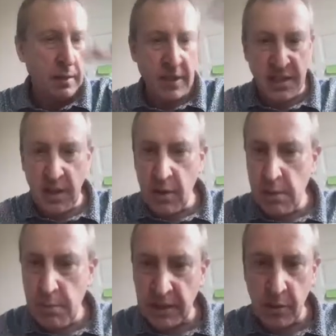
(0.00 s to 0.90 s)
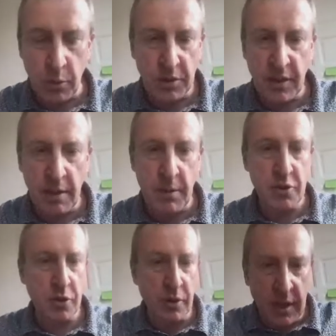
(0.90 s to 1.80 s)
doesn't really matter what the
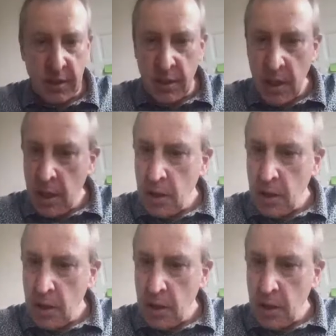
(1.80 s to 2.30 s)
dimension is,